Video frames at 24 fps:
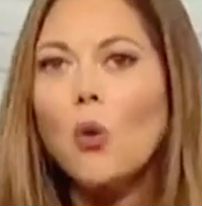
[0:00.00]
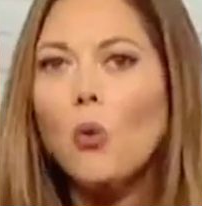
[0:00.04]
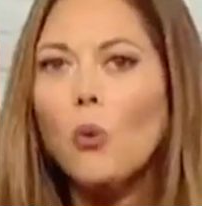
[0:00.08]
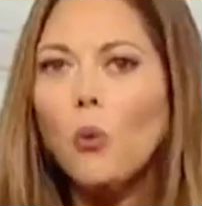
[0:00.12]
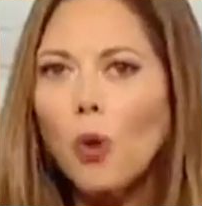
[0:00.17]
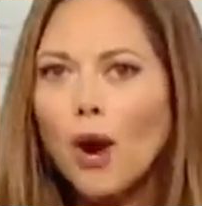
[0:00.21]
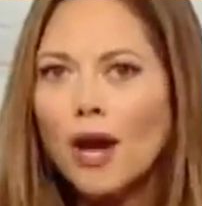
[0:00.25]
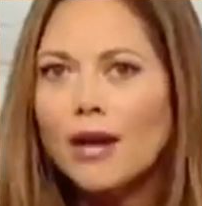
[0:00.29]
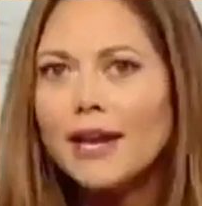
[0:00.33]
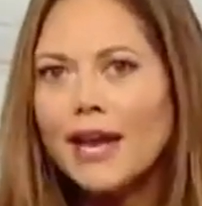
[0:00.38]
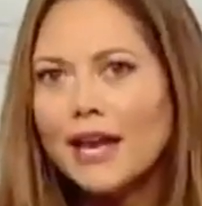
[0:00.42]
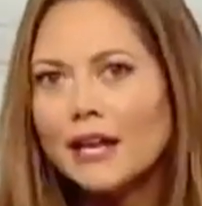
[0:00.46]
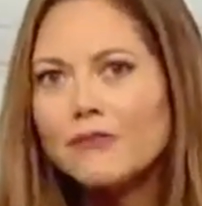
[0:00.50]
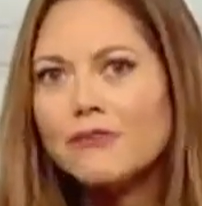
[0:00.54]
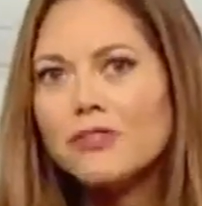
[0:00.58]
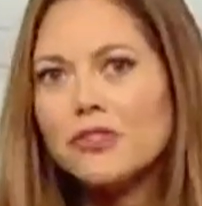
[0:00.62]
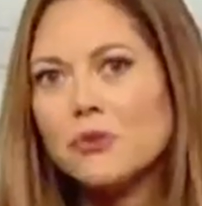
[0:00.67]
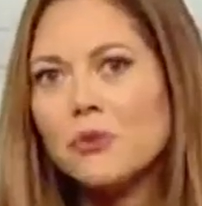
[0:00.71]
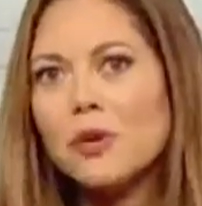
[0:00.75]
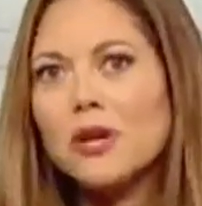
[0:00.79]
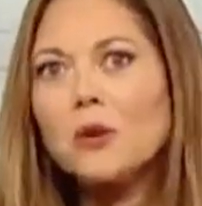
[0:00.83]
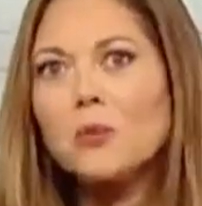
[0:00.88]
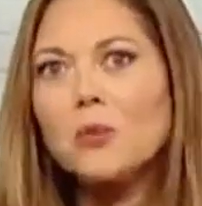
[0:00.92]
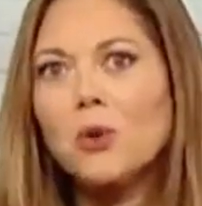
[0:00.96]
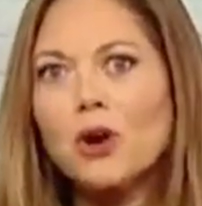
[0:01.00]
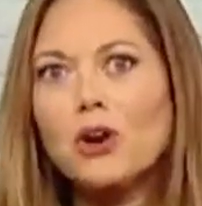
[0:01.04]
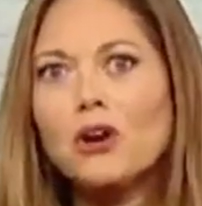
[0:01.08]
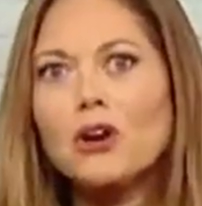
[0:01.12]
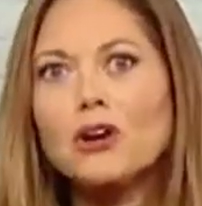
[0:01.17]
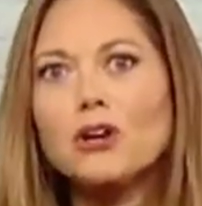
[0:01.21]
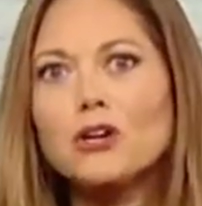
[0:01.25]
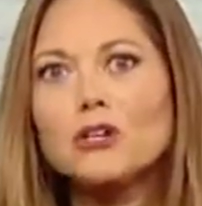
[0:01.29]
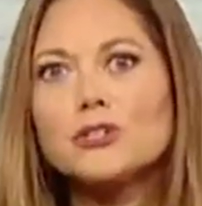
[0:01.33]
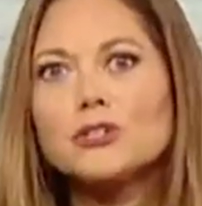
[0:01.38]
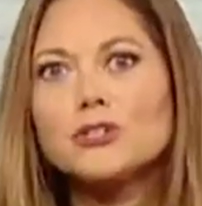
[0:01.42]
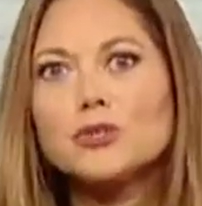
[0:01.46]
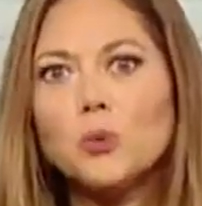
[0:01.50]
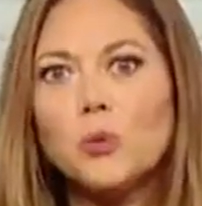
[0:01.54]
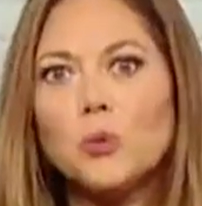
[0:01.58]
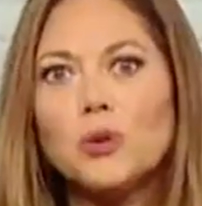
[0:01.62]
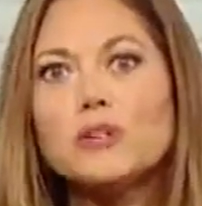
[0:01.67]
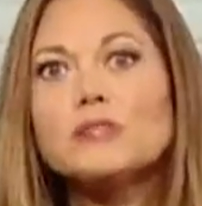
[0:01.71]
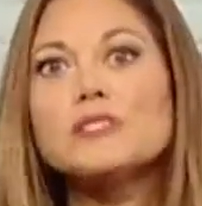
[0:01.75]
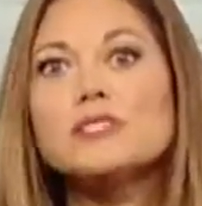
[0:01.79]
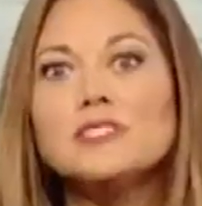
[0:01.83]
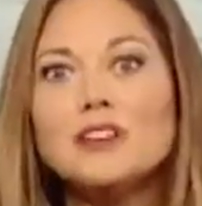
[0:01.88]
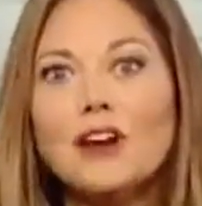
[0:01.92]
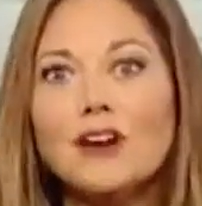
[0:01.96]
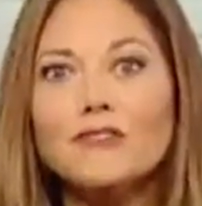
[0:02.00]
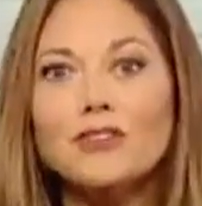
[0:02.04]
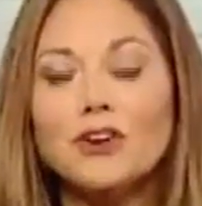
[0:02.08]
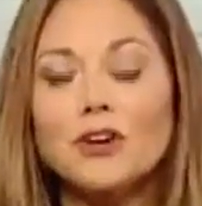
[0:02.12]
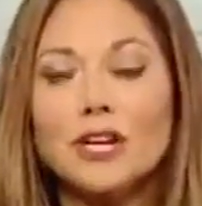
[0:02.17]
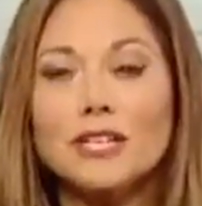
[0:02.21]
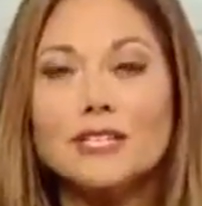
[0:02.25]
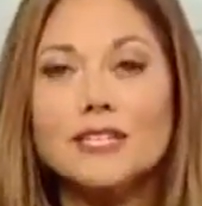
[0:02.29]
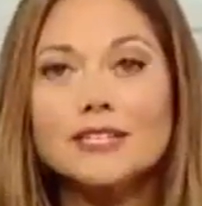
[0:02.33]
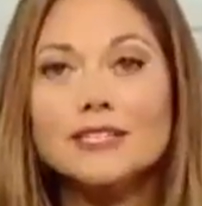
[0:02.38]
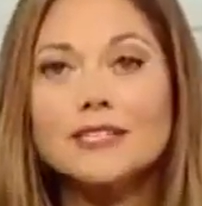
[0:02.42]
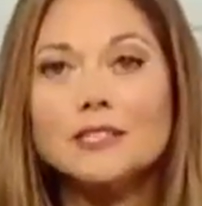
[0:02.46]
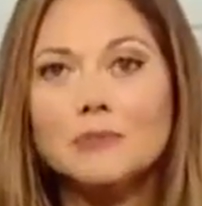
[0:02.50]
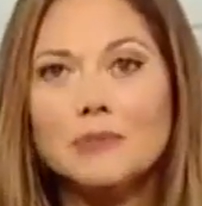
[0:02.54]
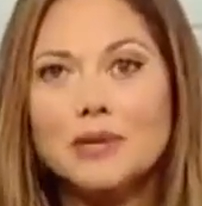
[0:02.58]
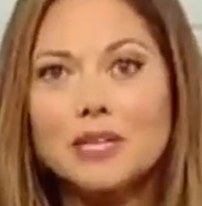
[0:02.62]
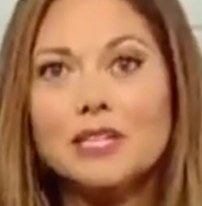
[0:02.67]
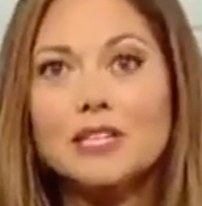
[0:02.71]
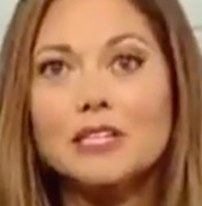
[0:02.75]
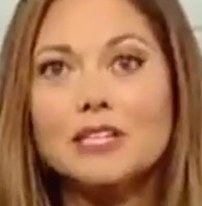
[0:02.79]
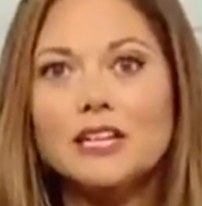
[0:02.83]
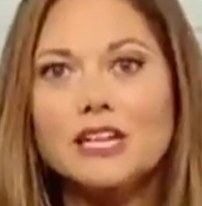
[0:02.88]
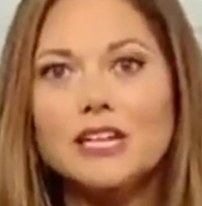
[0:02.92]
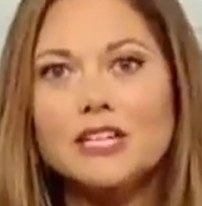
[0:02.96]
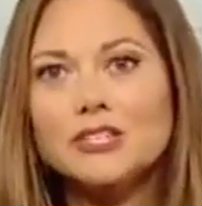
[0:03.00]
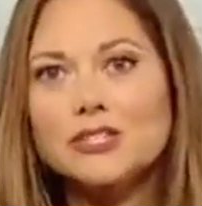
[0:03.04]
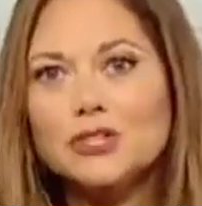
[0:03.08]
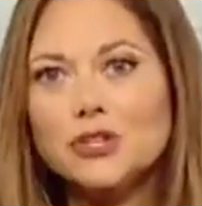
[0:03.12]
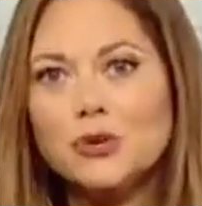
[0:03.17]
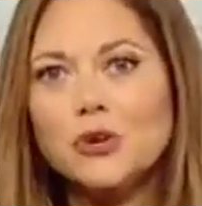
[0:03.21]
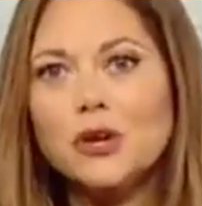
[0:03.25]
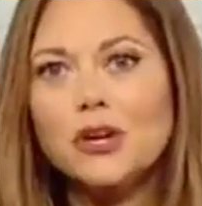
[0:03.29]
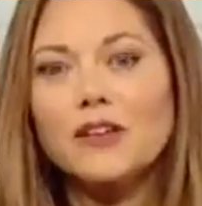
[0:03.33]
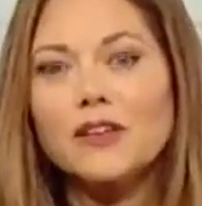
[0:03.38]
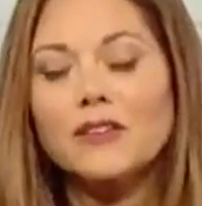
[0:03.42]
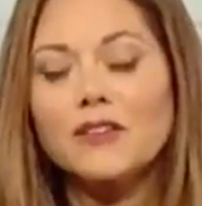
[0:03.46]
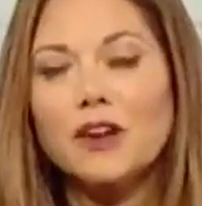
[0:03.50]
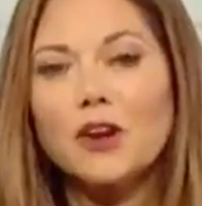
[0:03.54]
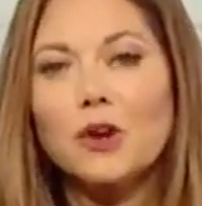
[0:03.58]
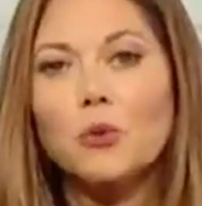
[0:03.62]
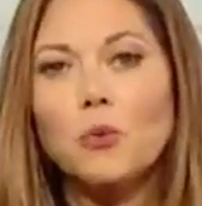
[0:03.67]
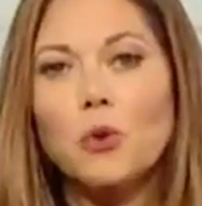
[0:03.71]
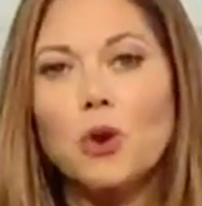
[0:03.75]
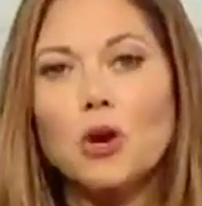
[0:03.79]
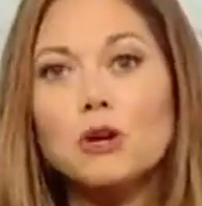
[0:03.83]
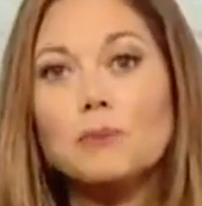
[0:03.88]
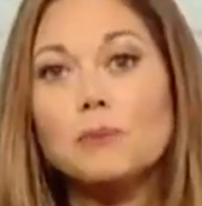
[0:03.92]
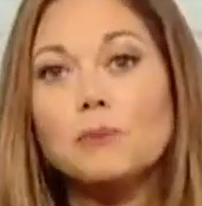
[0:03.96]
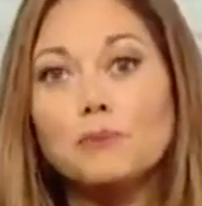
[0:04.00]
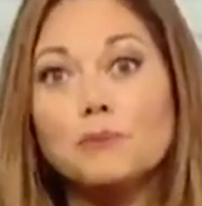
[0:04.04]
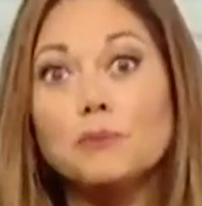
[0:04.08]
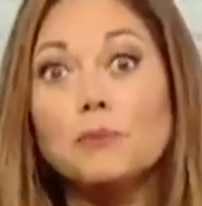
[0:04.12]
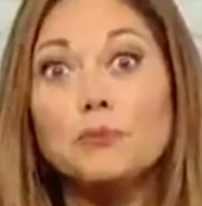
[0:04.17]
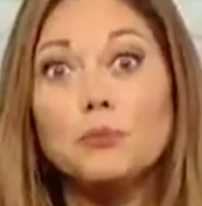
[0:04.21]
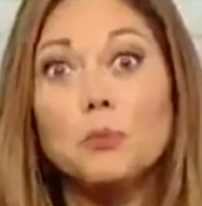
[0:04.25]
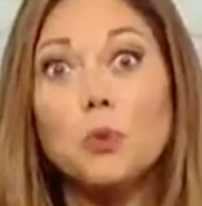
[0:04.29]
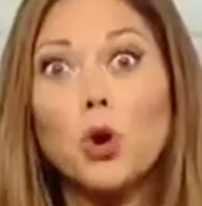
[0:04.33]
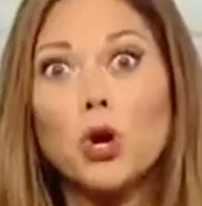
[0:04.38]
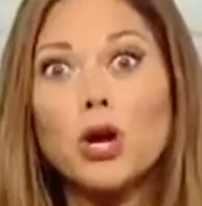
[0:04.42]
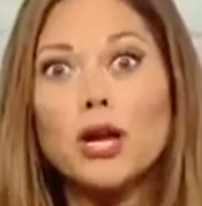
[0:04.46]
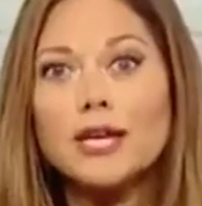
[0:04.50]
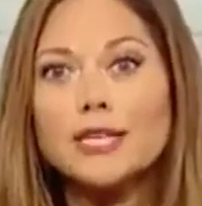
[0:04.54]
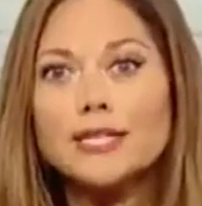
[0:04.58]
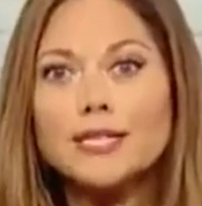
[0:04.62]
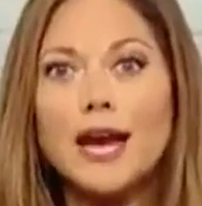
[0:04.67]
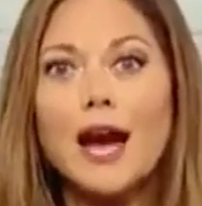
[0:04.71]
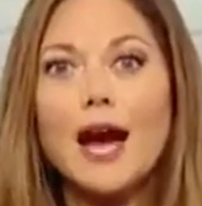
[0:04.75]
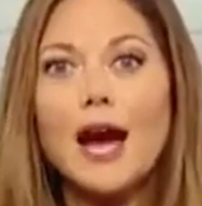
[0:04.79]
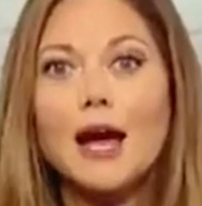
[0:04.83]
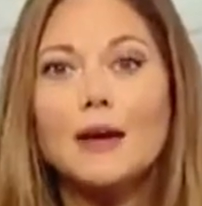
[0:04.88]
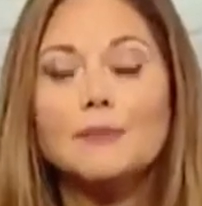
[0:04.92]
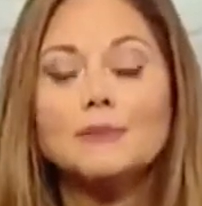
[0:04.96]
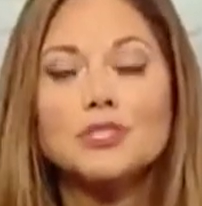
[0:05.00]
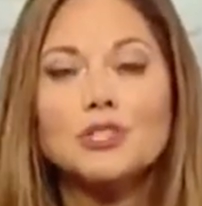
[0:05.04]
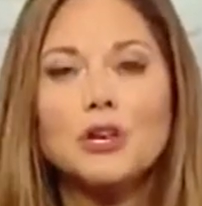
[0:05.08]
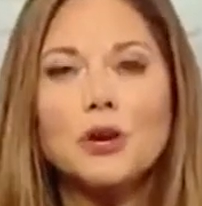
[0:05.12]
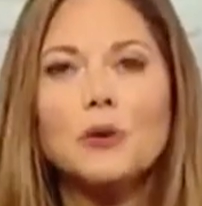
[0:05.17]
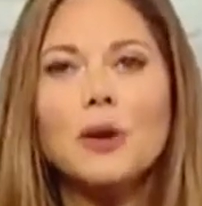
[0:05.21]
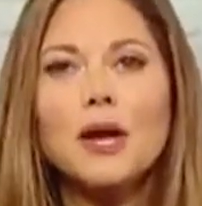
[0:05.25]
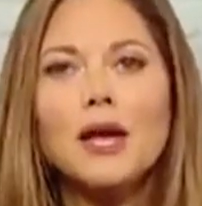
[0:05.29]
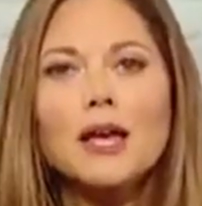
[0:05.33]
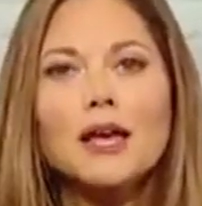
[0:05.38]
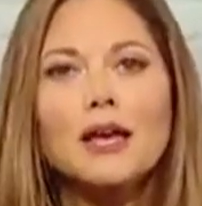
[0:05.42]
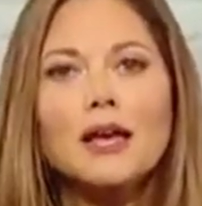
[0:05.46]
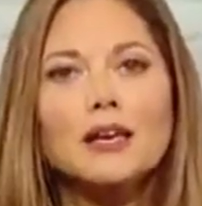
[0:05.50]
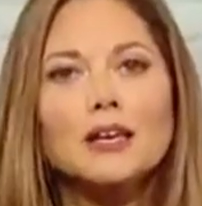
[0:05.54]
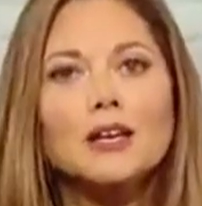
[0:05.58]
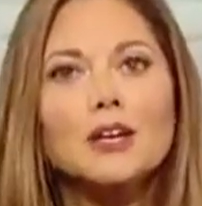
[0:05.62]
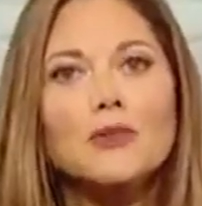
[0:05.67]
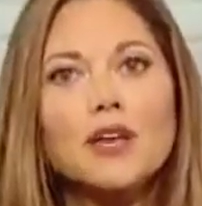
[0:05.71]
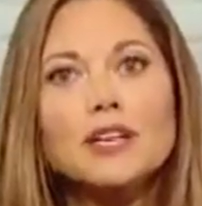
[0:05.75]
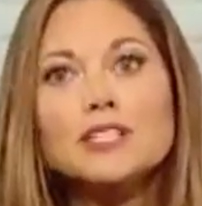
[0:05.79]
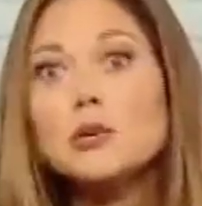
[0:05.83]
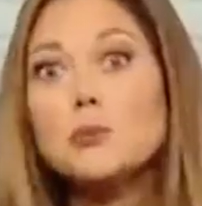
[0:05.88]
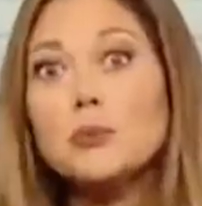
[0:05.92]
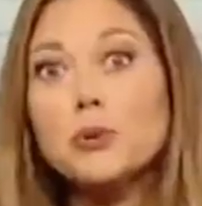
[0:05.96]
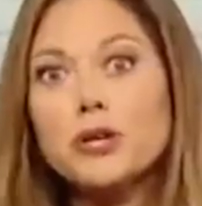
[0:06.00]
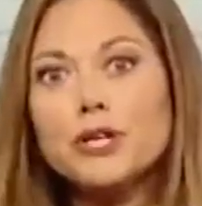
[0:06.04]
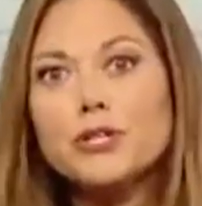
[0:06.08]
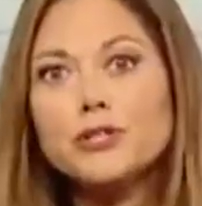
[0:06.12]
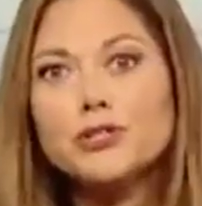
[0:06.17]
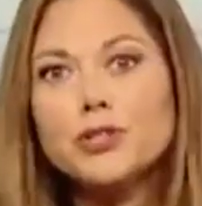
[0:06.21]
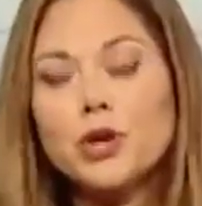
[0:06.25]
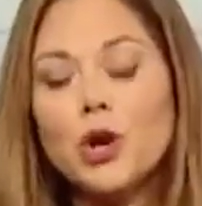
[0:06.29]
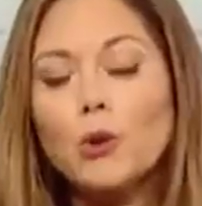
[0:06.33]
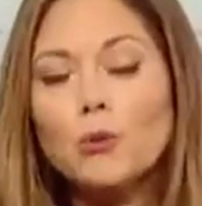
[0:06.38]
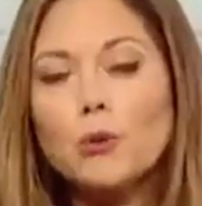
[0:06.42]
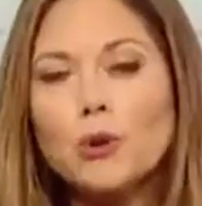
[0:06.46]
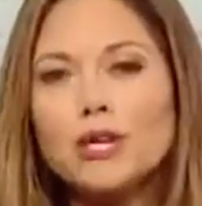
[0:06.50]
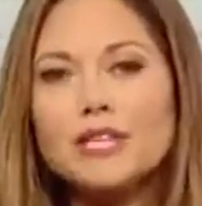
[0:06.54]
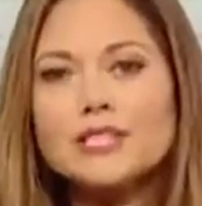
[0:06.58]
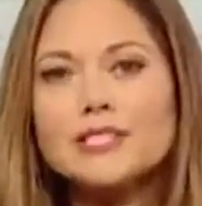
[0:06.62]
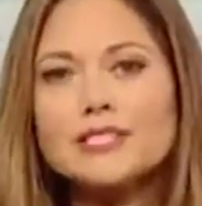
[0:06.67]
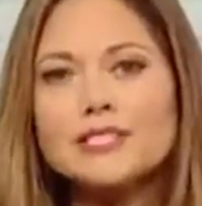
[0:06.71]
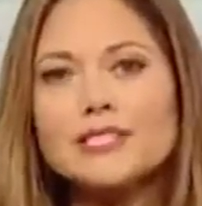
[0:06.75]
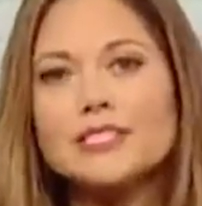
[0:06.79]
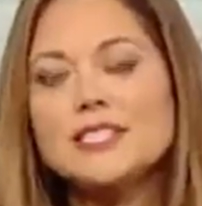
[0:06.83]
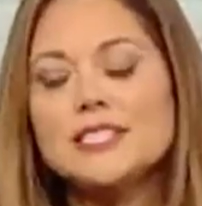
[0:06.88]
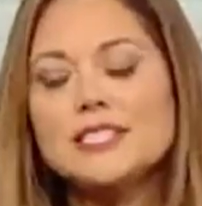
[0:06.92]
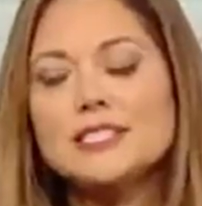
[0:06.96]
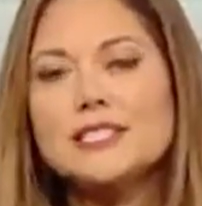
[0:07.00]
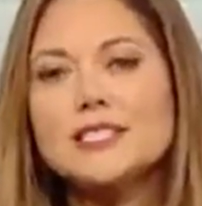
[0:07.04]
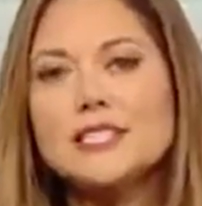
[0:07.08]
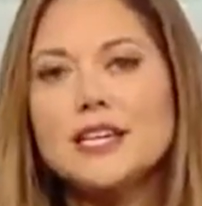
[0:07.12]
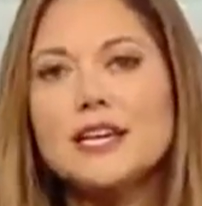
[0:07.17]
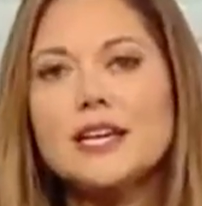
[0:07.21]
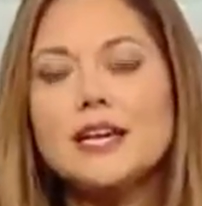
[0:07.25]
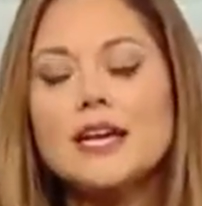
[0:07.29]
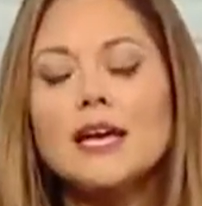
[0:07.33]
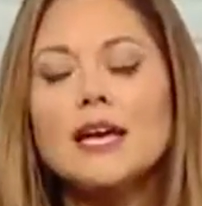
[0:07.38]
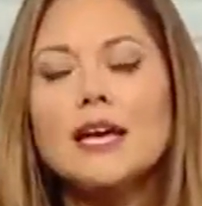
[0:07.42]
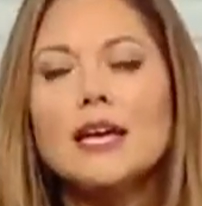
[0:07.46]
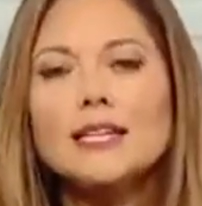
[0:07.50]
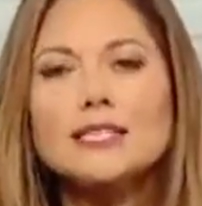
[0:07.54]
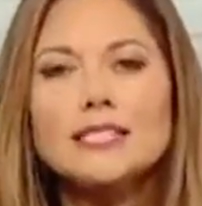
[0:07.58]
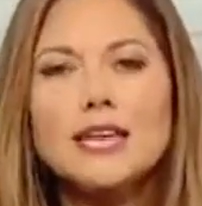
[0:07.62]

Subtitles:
1 out of 3 workers will suffer a disability during their working time. So, that's a pretty sobering statistic.